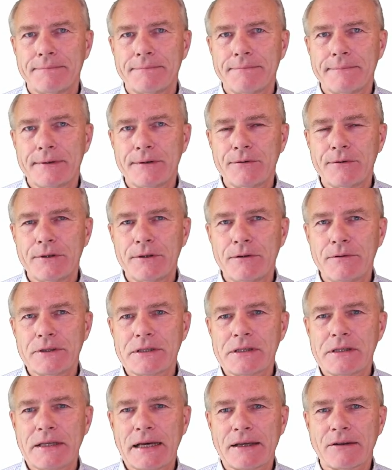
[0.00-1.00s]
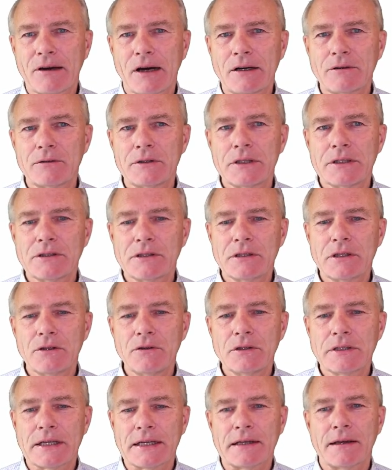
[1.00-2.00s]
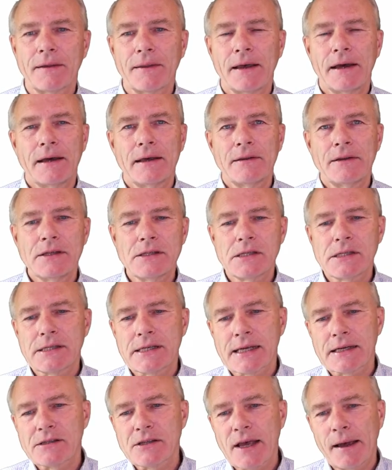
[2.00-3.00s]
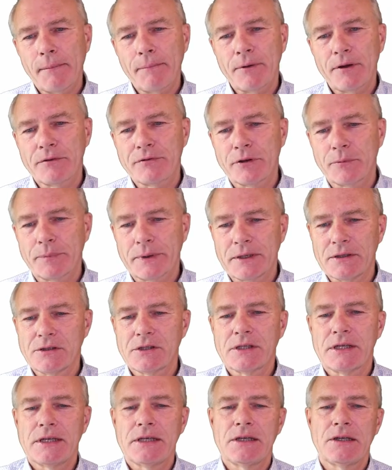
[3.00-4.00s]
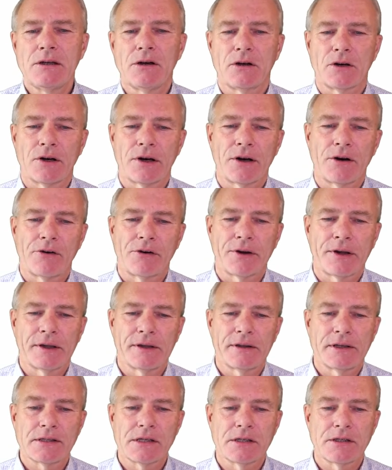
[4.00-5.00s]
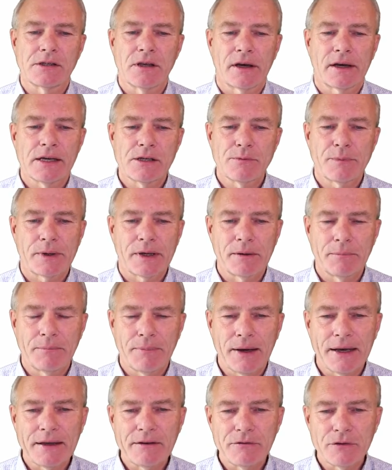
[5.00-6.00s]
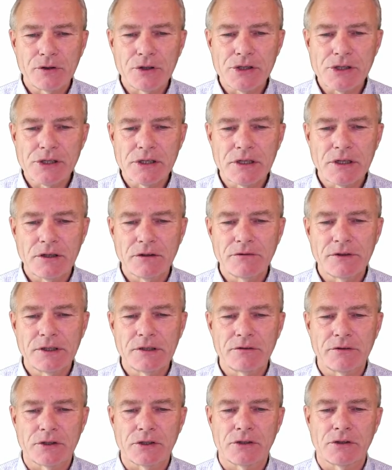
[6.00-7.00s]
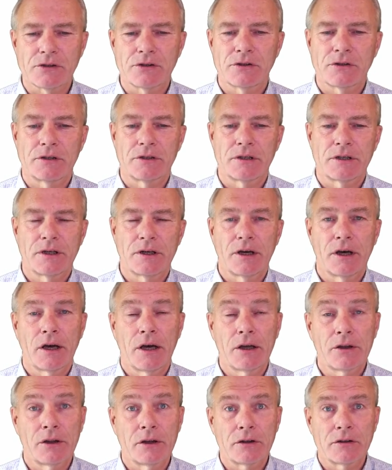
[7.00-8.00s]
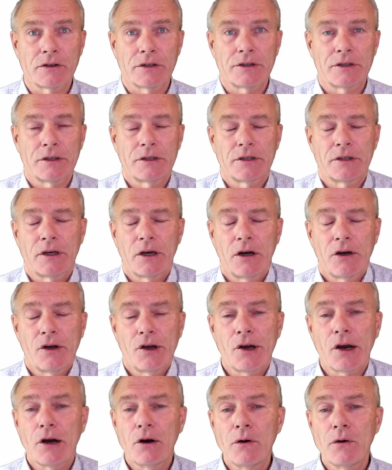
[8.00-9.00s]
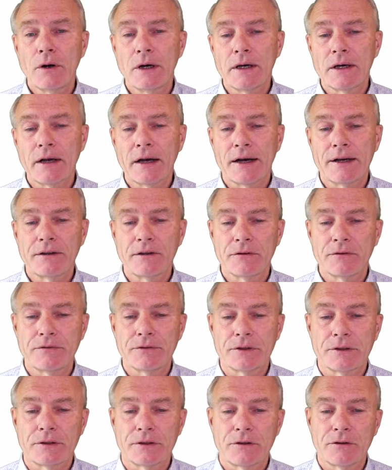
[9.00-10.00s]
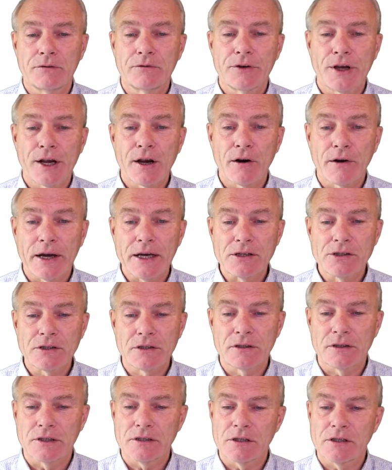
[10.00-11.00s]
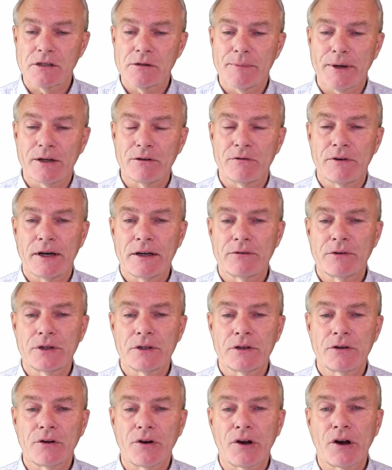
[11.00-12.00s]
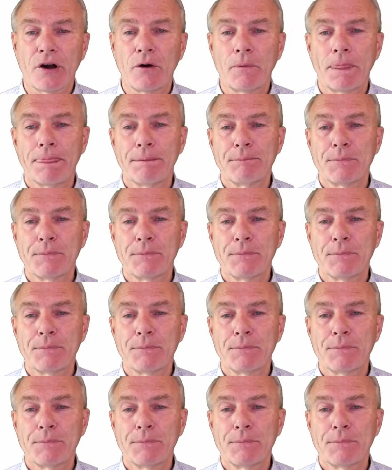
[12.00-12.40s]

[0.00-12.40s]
what do we do with the data? How does it look like? This is an example of the PLC, or this is the Raspberry Pi version of it, with just a €100 kind of configuration. This is about €500.